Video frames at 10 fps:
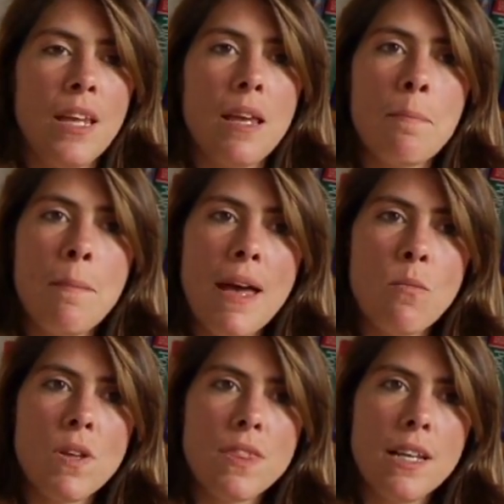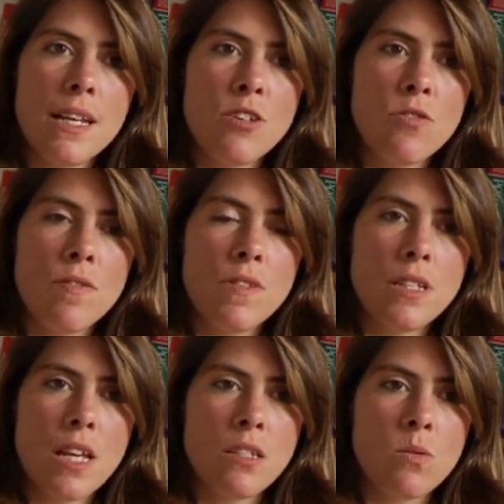it met with the leader of the
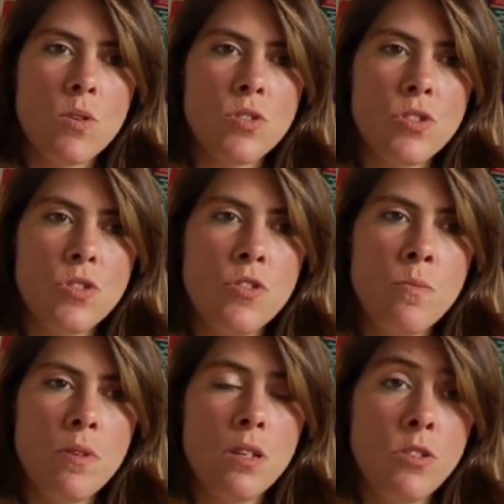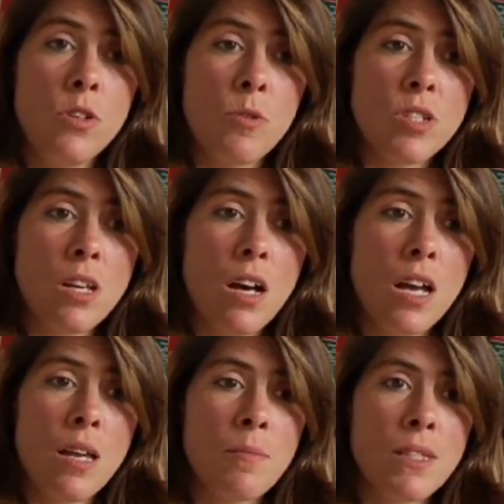death squads numerous
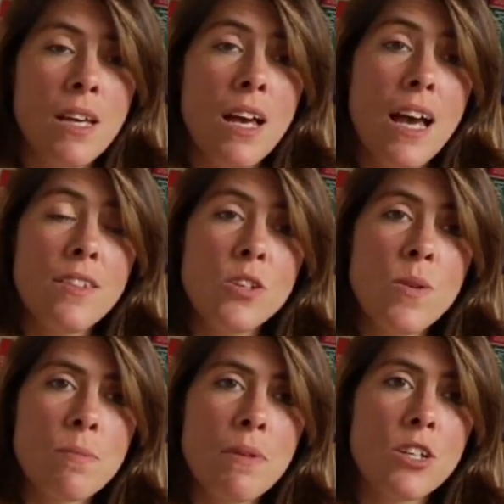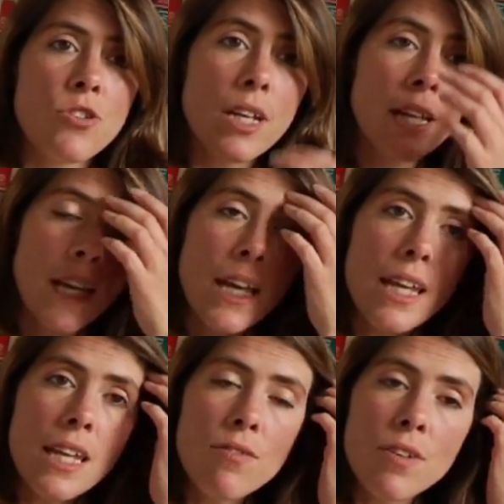times, and the US military
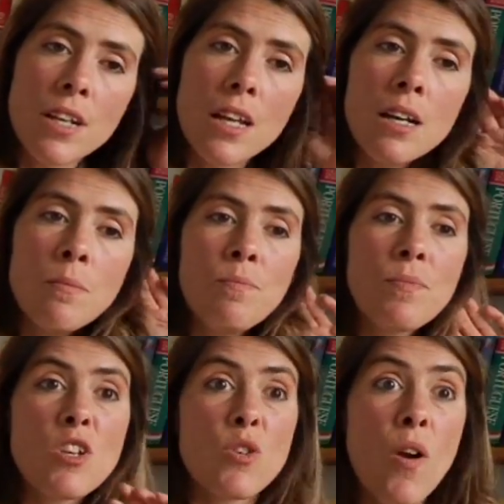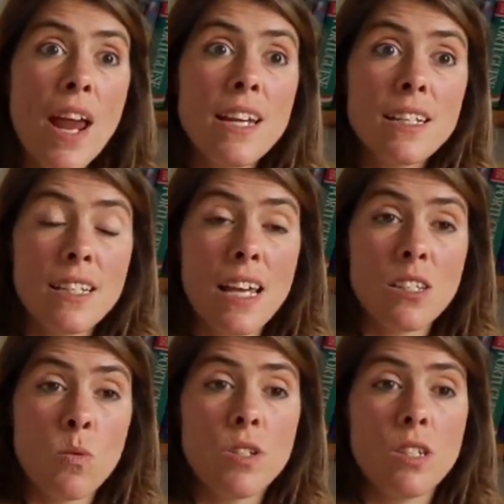even trained a death
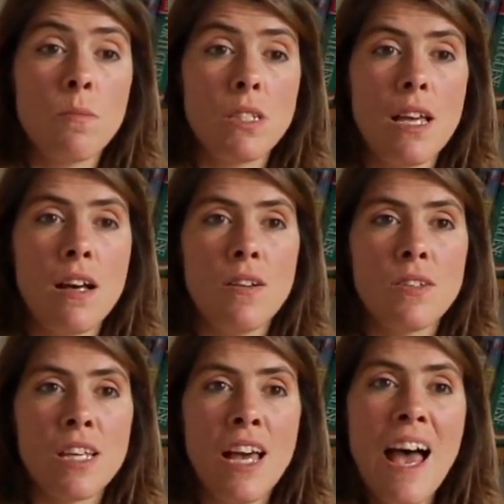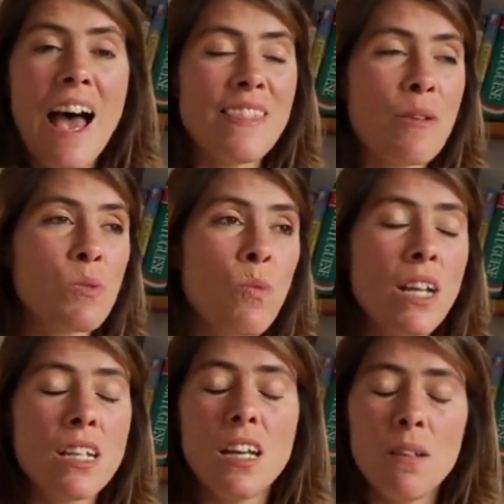squad themselves. And there was
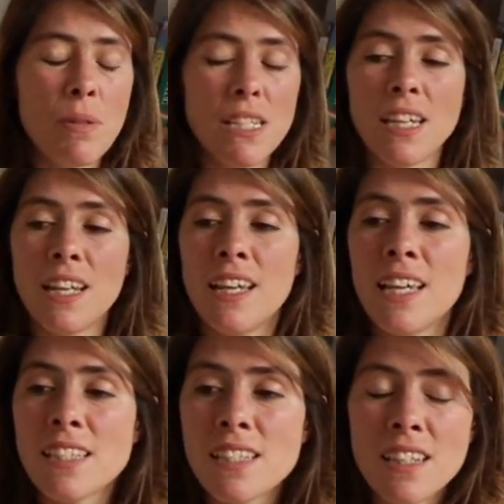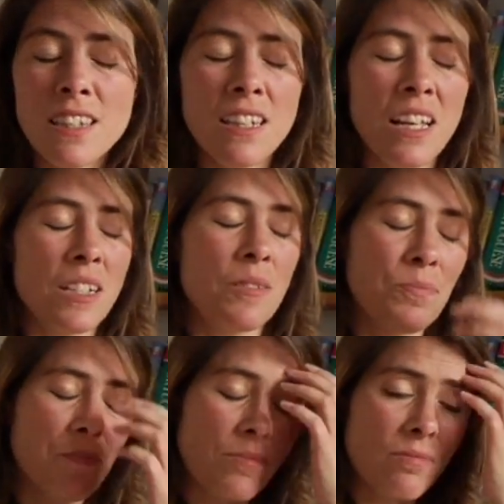one particular incident that
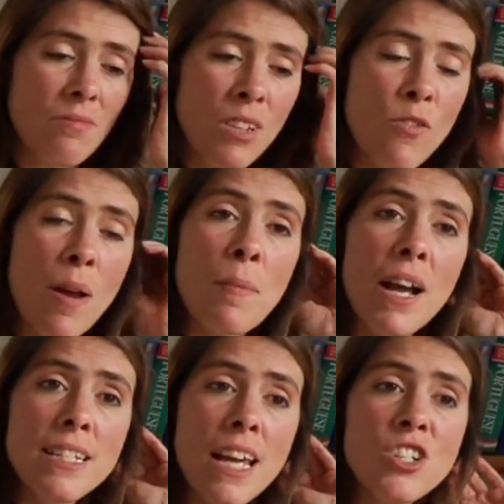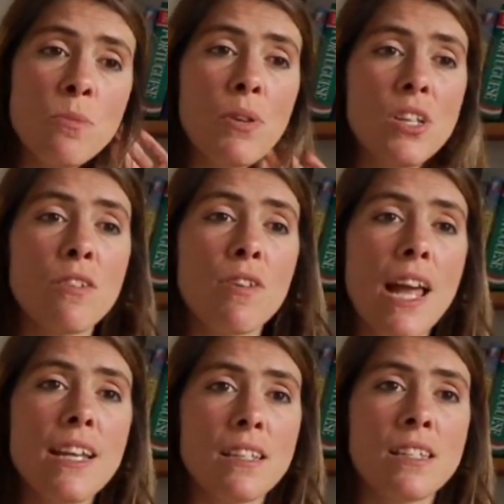grabbed my attention because it
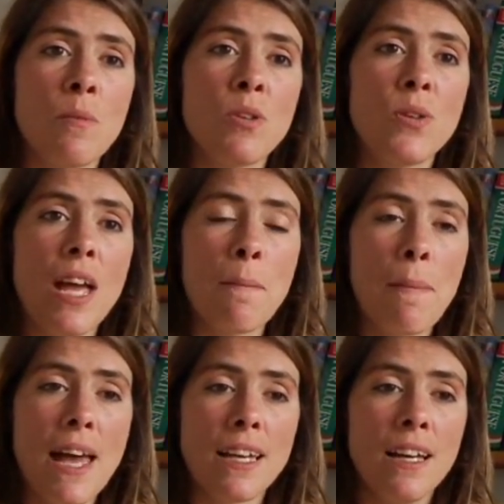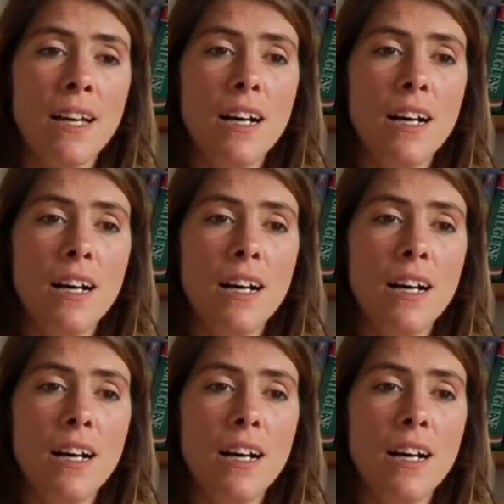relates to someone who came back